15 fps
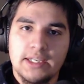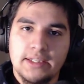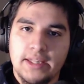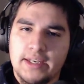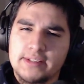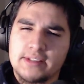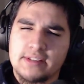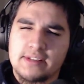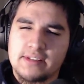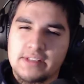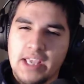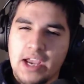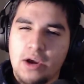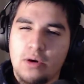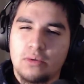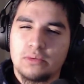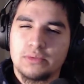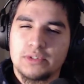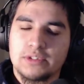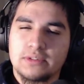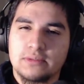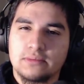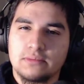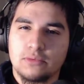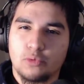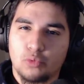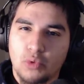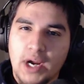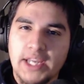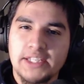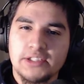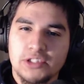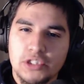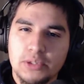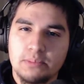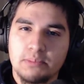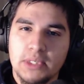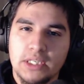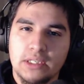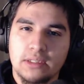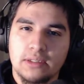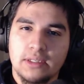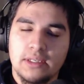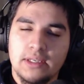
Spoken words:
that doesn't sound right to me.